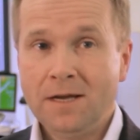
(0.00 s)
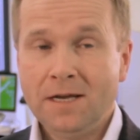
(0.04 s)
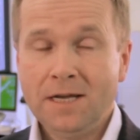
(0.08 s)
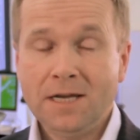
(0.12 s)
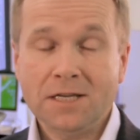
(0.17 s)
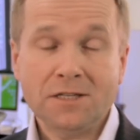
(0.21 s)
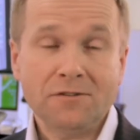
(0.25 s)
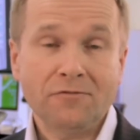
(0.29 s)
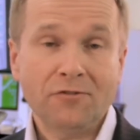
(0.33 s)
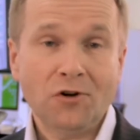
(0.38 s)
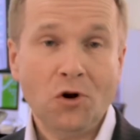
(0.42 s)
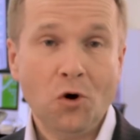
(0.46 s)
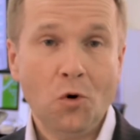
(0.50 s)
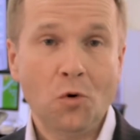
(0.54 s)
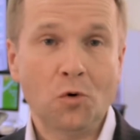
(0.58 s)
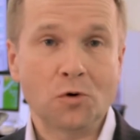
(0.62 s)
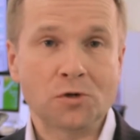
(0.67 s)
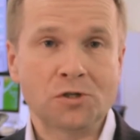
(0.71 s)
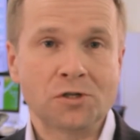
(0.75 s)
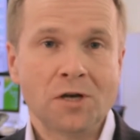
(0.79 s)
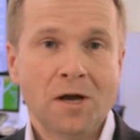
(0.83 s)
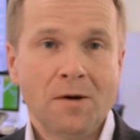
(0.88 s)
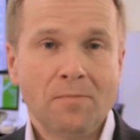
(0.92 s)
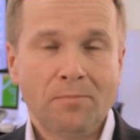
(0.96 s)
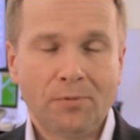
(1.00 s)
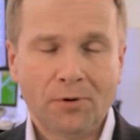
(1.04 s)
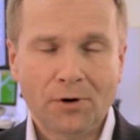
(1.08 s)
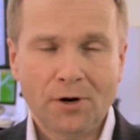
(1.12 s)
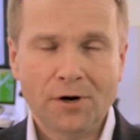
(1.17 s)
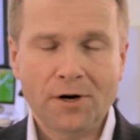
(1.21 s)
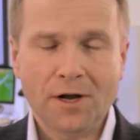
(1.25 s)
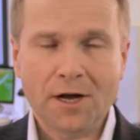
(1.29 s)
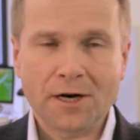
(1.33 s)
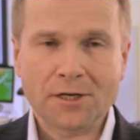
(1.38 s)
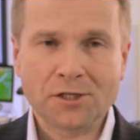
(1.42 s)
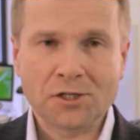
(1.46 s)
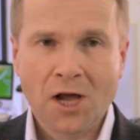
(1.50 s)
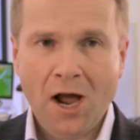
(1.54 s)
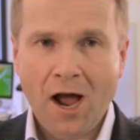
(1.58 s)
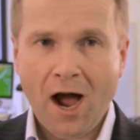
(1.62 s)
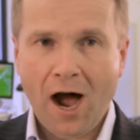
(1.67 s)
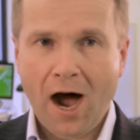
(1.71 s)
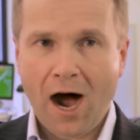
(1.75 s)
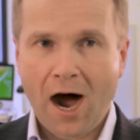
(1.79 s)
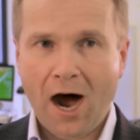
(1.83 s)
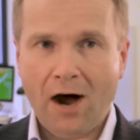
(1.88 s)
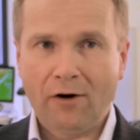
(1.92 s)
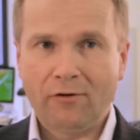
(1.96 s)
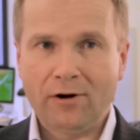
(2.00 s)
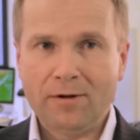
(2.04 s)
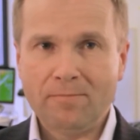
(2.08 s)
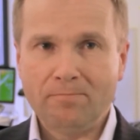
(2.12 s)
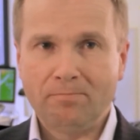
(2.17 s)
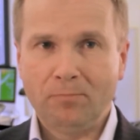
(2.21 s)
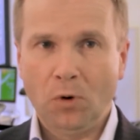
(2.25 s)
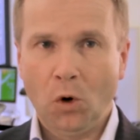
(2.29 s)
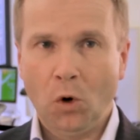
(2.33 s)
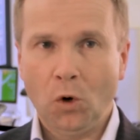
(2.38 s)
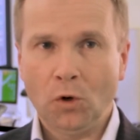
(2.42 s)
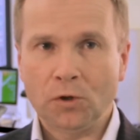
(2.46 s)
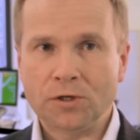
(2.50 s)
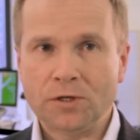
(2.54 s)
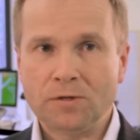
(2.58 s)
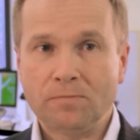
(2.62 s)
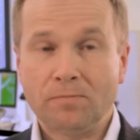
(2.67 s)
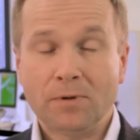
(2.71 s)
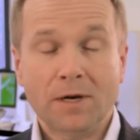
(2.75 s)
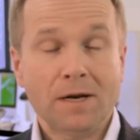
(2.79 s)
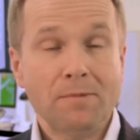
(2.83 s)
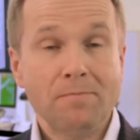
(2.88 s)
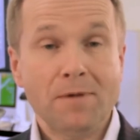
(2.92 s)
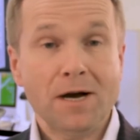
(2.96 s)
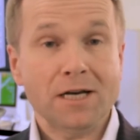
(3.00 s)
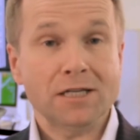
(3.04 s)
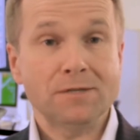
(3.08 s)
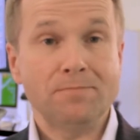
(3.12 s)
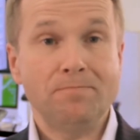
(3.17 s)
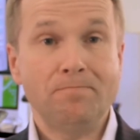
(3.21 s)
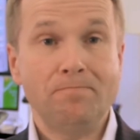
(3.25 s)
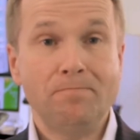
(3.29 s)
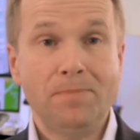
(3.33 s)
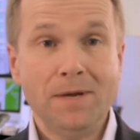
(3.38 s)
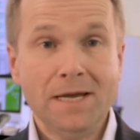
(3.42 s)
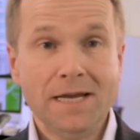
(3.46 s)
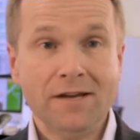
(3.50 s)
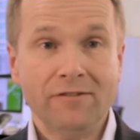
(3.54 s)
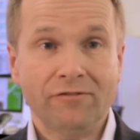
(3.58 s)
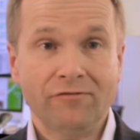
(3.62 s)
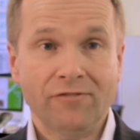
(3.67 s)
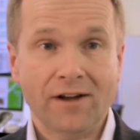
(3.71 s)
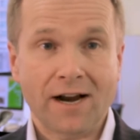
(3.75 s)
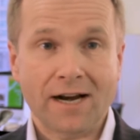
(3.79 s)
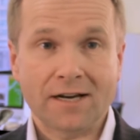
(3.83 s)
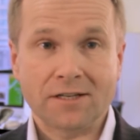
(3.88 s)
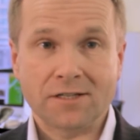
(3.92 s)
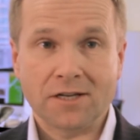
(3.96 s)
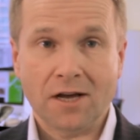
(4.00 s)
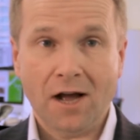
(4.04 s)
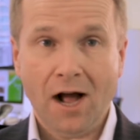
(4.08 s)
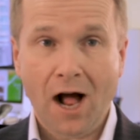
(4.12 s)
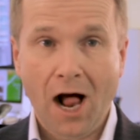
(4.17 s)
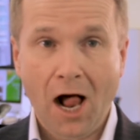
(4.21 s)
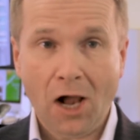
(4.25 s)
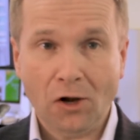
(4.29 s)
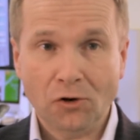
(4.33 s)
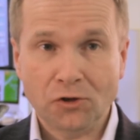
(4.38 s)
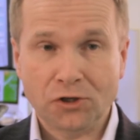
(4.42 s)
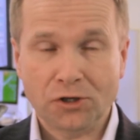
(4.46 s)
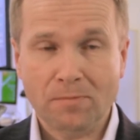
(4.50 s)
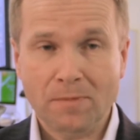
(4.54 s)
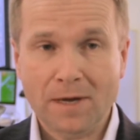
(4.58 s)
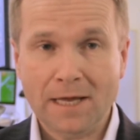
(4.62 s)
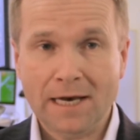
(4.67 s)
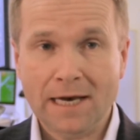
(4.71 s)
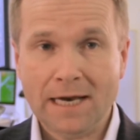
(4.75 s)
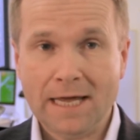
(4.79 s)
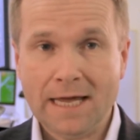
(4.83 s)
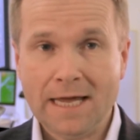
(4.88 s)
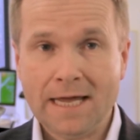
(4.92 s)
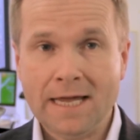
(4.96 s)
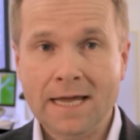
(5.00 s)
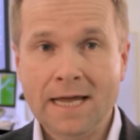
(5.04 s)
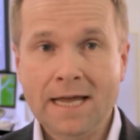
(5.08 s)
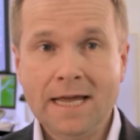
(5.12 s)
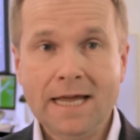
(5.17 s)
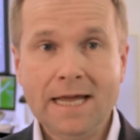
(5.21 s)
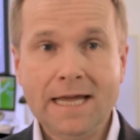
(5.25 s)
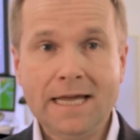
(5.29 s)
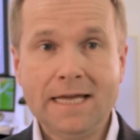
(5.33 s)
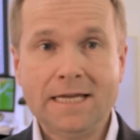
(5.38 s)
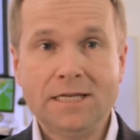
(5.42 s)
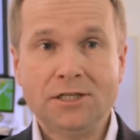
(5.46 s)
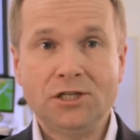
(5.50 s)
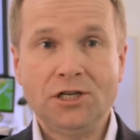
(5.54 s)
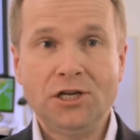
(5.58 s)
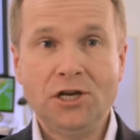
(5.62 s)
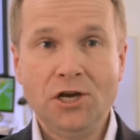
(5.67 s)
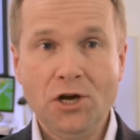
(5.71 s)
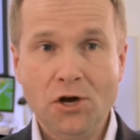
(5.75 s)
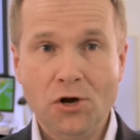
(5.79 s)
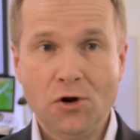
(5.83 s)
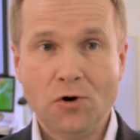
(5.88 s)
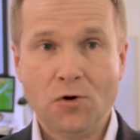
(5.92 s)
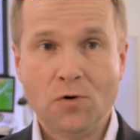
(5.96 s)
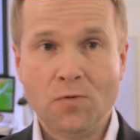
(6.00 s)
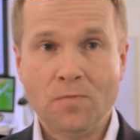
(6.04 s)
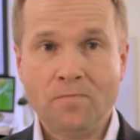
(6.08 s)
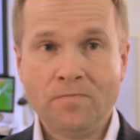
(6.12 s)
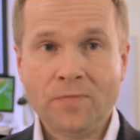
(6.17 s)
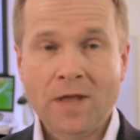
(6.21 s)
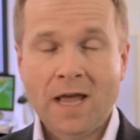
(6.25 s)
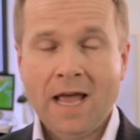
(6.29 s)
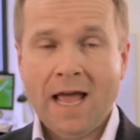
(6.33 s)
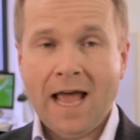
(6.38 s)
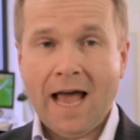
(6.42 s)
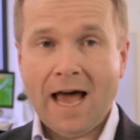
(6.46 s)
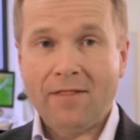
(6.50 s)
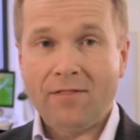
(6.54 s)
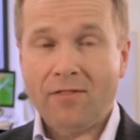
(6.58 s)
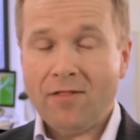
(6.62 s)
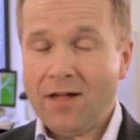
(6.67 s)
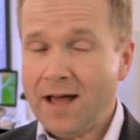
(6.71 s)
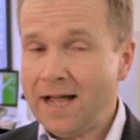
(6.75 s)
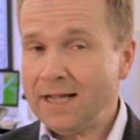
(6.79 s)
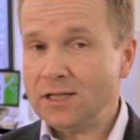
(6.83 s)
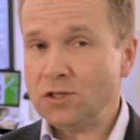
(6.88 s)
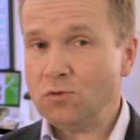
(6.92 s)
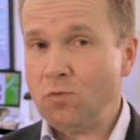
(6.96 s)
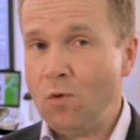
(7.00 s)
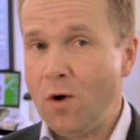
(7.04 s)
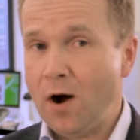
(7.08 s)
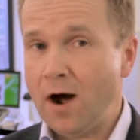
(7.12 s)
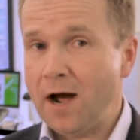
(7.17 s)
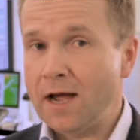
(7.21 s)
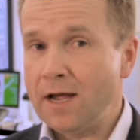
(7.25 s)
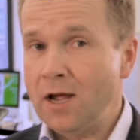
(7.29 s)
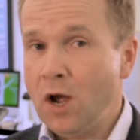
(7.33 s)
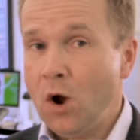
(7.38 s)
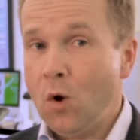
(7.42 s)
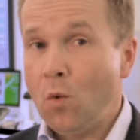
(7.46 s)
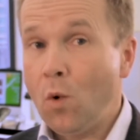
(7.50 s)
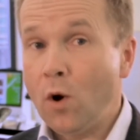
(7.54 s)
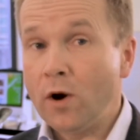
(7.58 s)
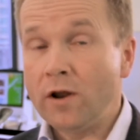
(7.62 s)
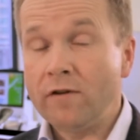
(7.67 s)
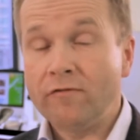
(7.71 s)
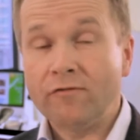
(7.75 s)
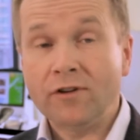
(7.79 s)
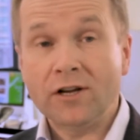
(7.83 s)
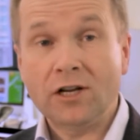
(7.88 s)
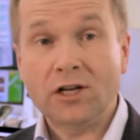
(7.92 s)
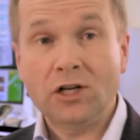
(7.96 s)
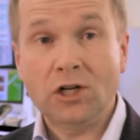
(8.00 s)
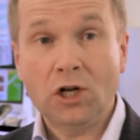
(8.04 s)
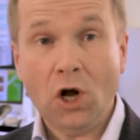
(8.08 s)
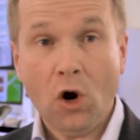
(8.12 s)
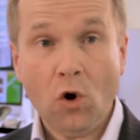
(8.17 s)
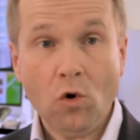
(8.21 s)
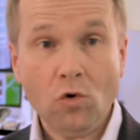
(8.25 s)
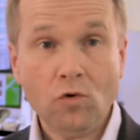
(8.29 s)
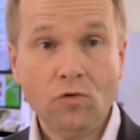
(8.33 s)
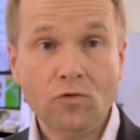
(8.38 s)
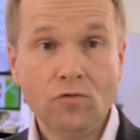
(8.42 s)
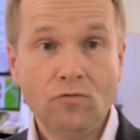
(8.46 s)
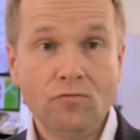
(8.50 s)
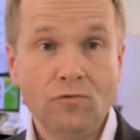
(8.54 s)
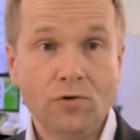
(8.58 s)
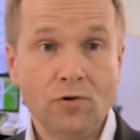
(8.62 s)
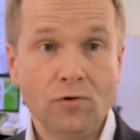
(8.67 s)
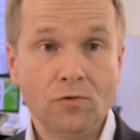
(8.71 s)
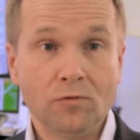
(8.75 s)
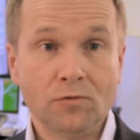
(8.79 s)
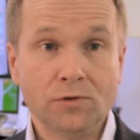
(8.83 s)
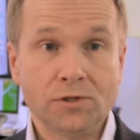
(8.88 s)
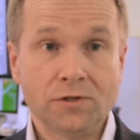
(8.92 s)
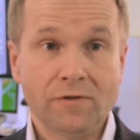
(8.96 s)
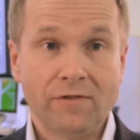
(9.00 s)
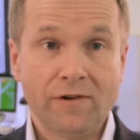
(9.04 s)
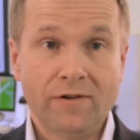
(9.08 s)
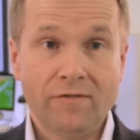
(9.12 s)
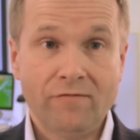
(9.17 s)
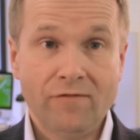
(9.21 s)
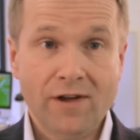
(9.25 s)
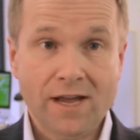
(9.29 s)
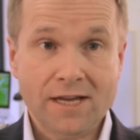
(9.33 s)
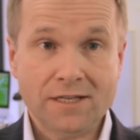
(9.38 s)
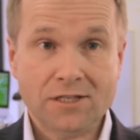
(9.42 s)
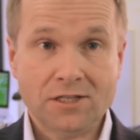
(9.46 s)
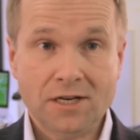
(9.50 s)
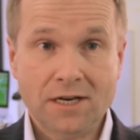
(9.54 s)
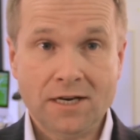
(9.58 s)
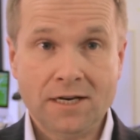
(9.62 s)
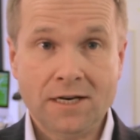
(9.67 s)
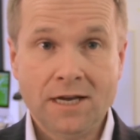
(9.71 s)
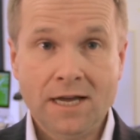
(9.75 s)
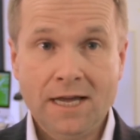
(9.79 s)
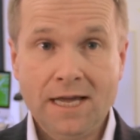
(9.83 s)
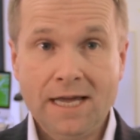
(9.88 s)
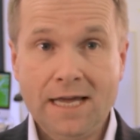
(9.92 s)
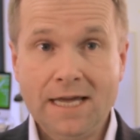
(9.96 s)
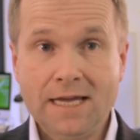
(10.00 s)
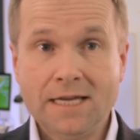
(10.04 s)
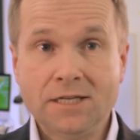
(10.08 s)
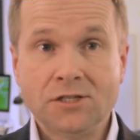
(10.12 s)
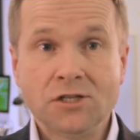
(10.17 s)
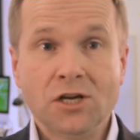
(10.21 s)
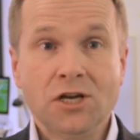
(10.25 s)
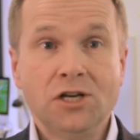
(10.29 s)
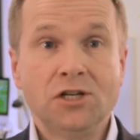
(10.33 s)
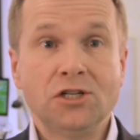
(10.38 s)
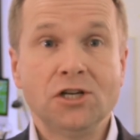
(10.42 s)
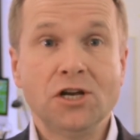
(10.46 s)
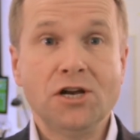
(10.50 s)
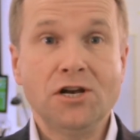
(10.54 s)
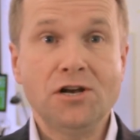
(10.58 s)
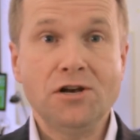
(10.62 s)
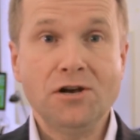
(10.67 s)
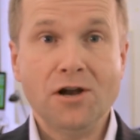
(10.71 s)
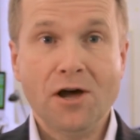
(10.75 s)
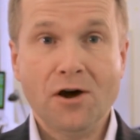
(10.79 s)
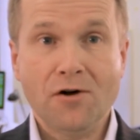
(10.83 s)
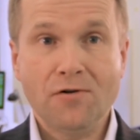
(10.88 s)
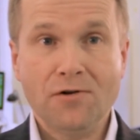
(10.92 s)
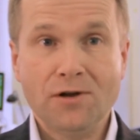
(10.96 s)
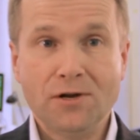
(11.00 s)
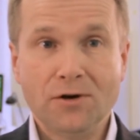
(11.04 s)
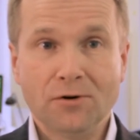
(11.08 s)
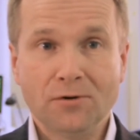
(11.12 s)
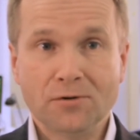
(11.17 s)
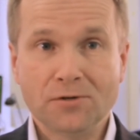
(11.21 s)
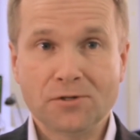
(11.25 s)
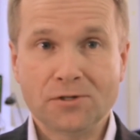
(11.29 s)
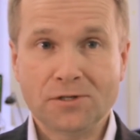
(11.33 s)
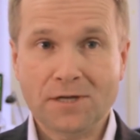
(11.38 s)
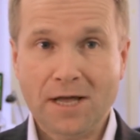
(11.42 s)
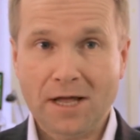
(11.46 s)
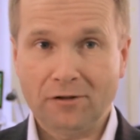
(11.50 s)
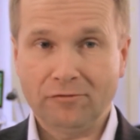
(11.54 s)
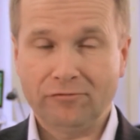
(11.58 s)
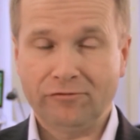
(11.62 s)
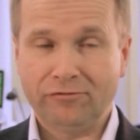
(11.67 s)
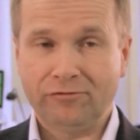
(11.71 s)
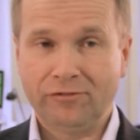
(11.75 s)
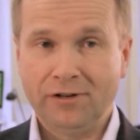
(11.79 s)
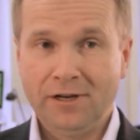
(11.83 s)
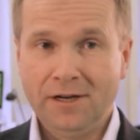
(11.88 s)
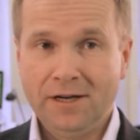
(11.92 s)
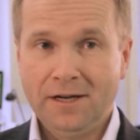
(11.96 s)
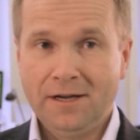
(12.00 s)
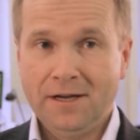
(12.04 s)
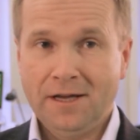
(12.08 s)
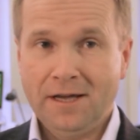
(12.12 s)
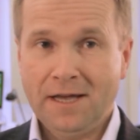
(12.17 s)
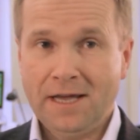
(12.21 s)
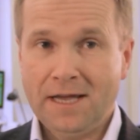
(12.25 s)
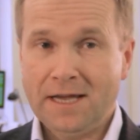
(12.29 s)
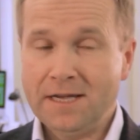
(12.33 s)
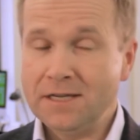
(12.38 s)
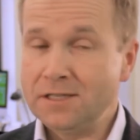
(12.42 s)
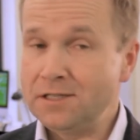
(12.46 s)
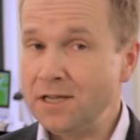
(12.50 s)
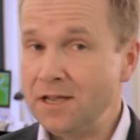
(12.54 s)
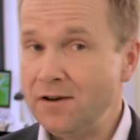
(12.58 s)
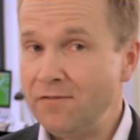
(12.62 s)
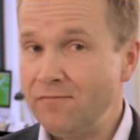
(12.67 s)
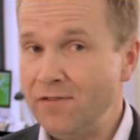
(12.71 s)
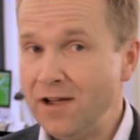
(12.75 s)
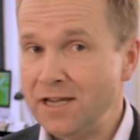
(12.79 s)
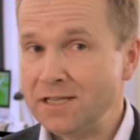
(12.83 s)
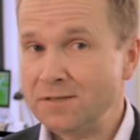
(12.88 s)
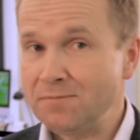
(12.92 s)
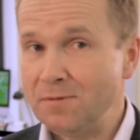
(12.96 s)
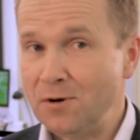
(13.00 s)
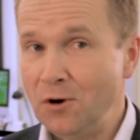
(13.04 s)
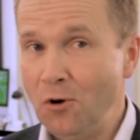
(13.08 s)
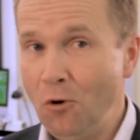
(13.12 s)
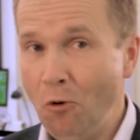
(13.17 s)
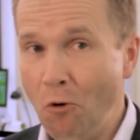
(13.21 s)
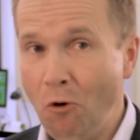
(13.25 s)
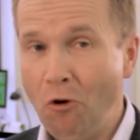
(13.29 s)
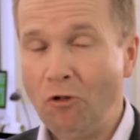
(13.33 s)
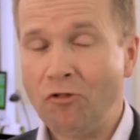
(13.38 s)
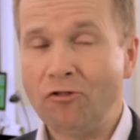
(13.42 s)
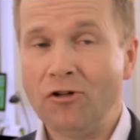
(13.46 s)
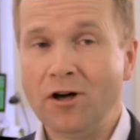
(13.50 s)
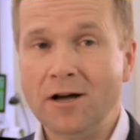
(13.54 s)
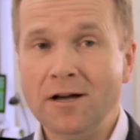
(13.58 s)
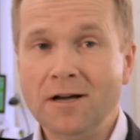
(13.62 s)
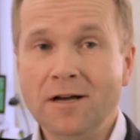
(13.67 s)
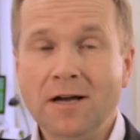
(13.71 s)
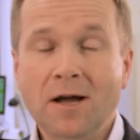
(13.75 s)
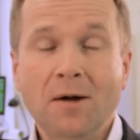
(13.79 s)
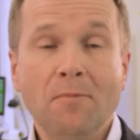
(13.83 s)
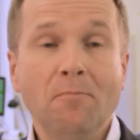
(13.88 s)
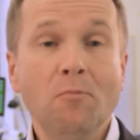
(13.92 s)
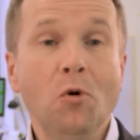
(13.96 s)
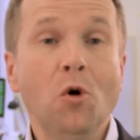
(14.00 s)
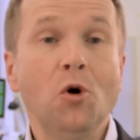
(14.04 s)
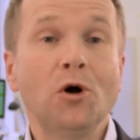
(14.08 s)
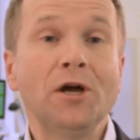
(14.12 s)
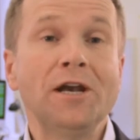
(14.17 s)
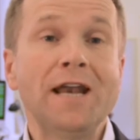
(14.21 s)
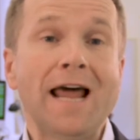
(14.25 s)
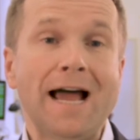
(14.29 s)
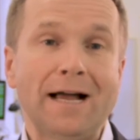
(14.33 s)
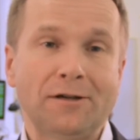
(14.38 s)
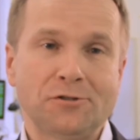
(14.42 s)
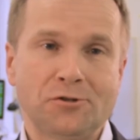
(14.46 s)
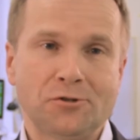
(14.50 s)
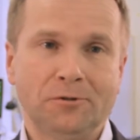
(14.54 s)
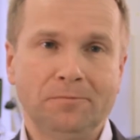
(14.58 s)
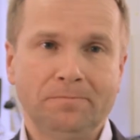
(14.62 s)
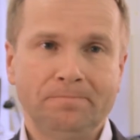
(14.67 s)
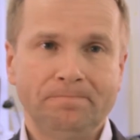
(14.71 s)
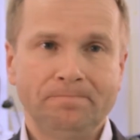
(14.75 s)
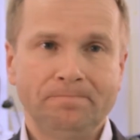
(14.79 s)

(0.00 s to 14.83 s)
Yes, of course, products are important, but a much bigger factor ultimately is you. And that's why one of the golden rules of investing is to know yourself. Here's the investment author, Morgan Housel.